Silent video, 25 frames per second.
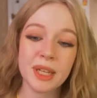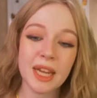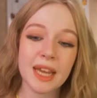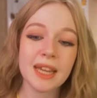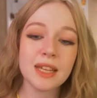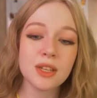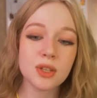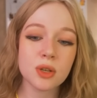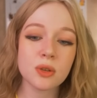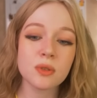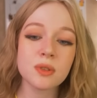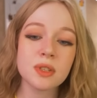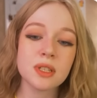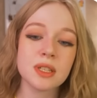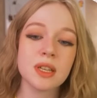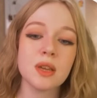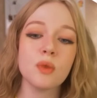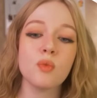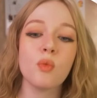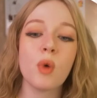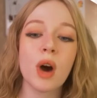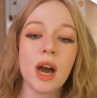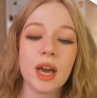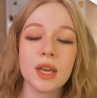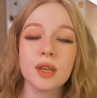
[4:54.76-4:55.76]
I don't see
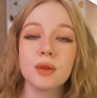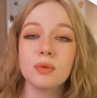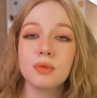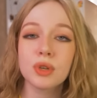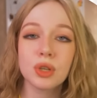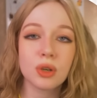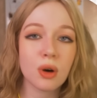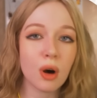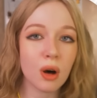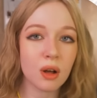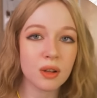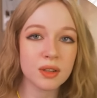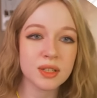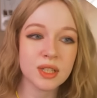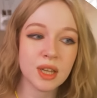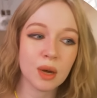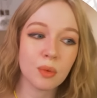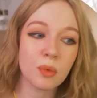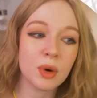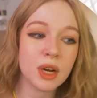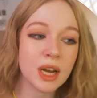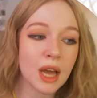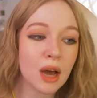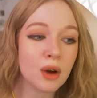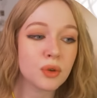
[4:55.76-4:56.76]
why you would call
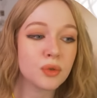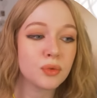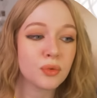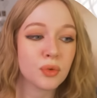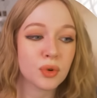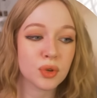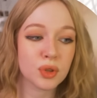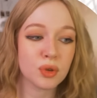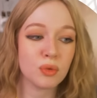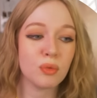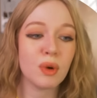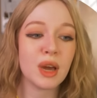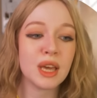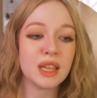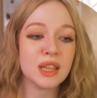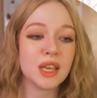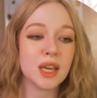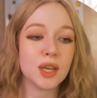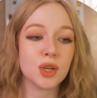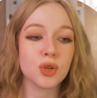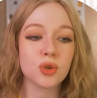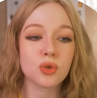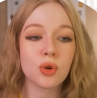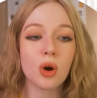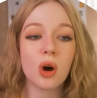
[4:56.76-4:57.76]
someone out for the way they
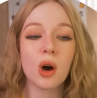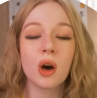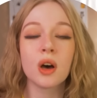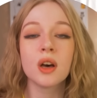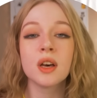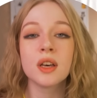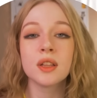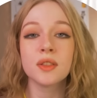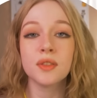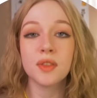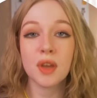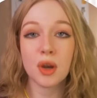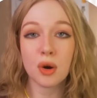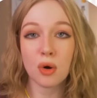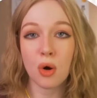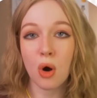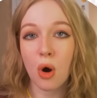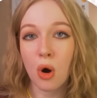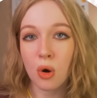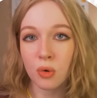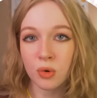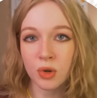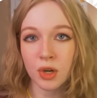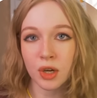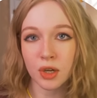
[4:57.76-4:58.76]
draw their
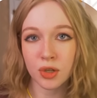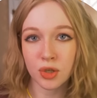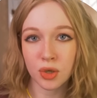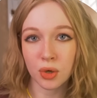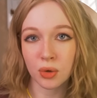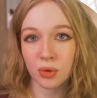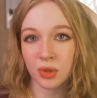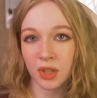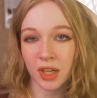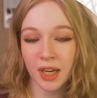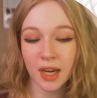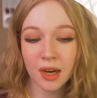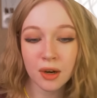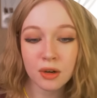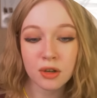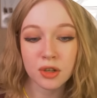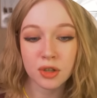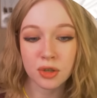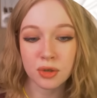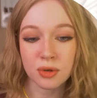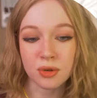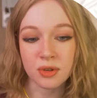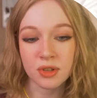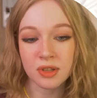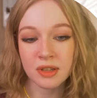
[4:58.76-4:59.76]
own adult
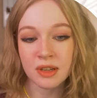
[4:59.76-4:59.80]
characters.